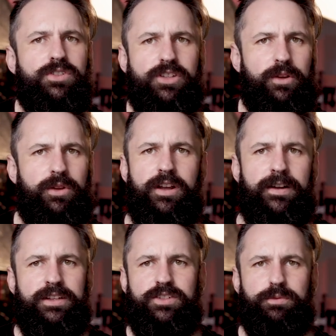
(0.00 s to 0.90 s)
So
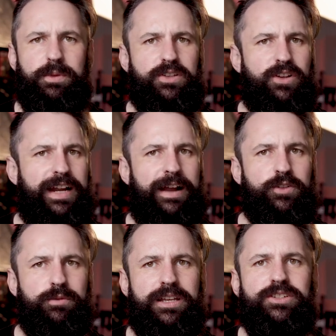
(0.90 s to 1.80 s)
just because I have
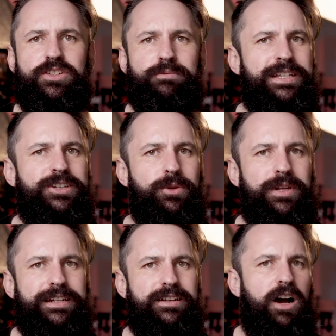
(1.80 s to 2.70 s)
something doesn't mean you
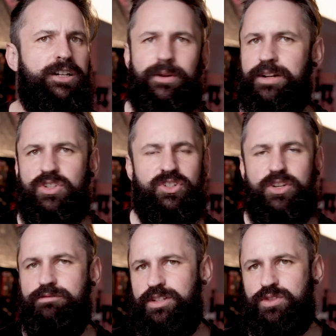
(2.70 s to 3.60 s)
need it. I don't actually
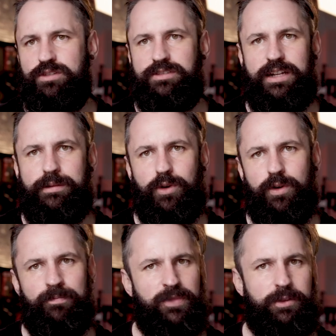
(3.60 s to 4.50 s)
shoot restaurants anymore.